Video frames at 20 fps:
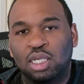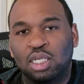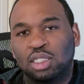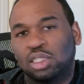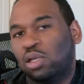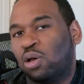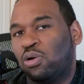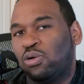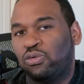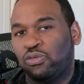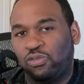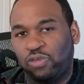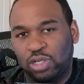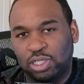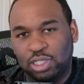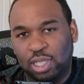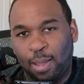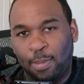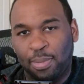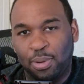So, for
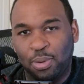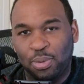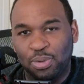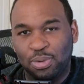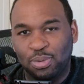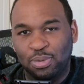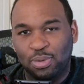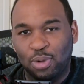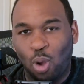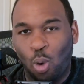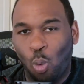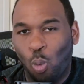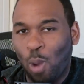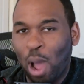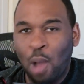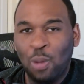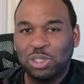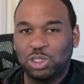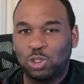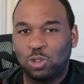example,
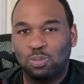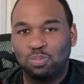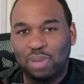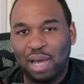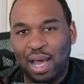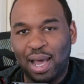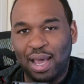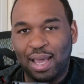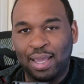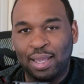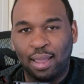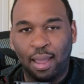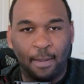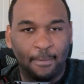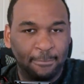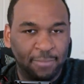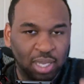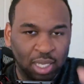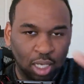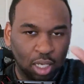why would you buy a
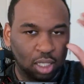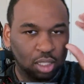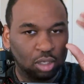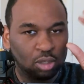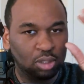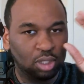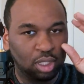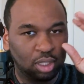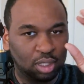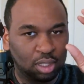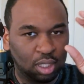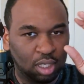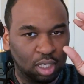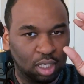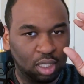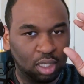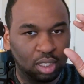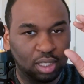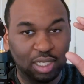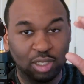big clunky
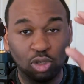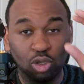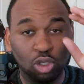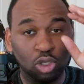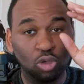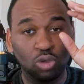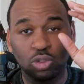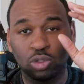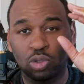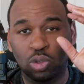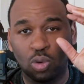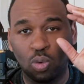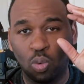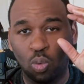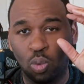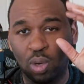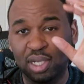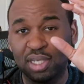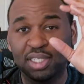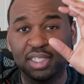thing that you can use
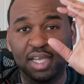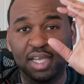one